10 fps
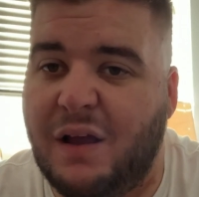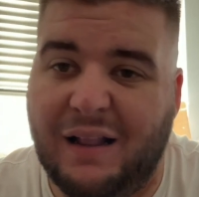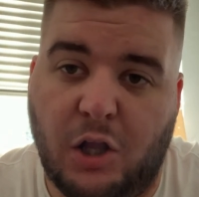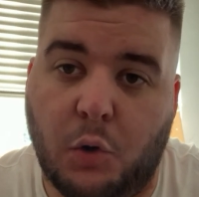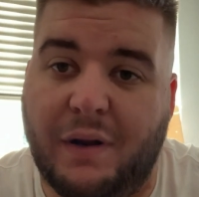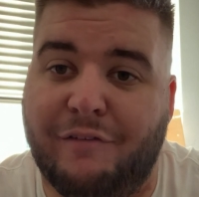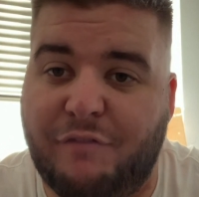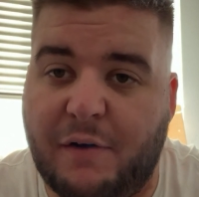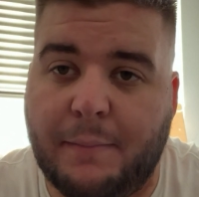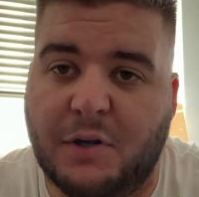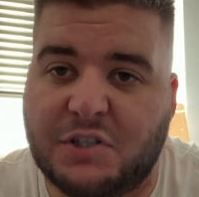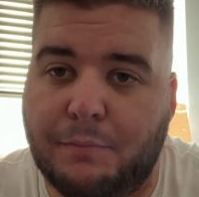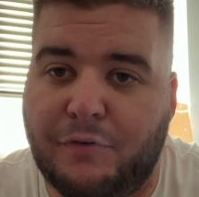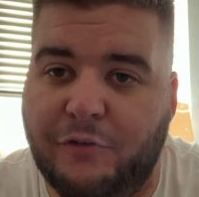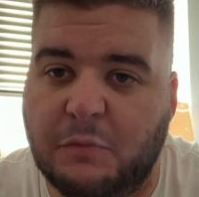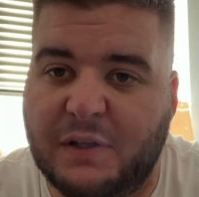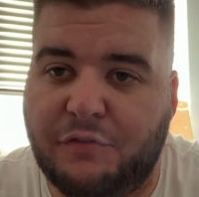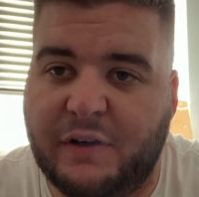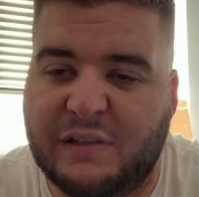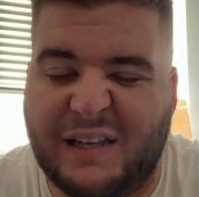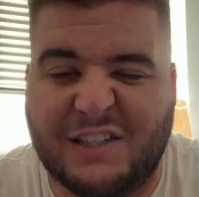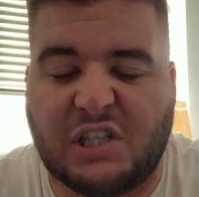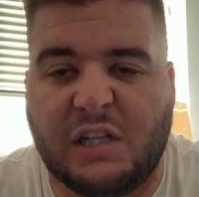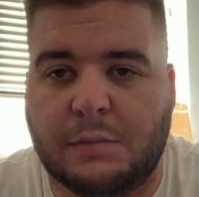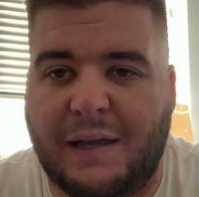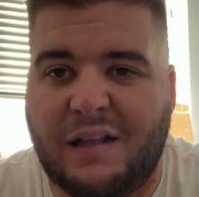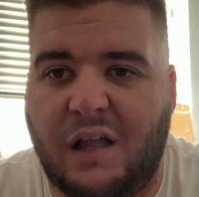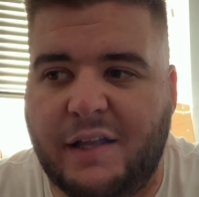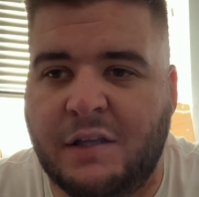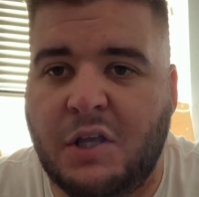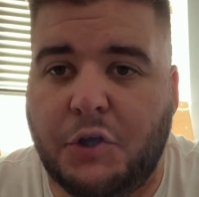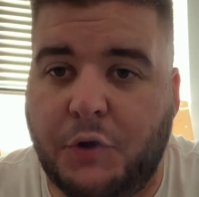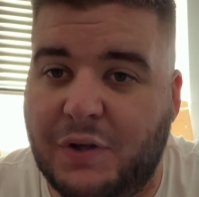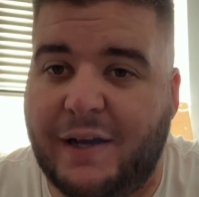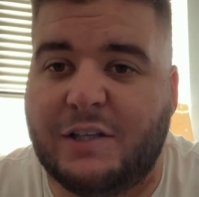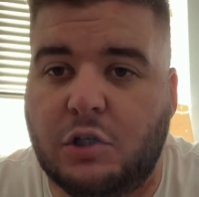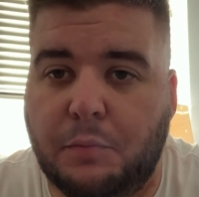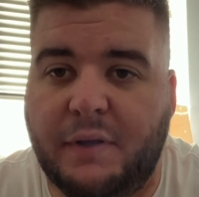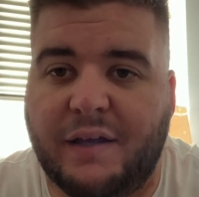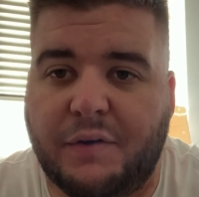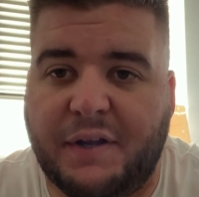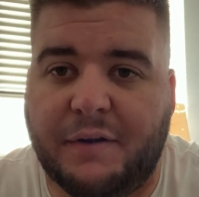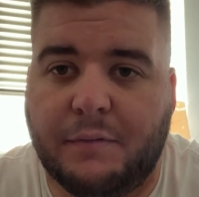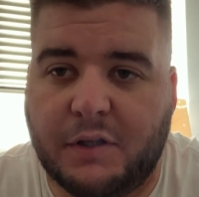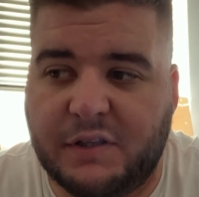Along a very much improved midfield and a solid back line, United could be out here.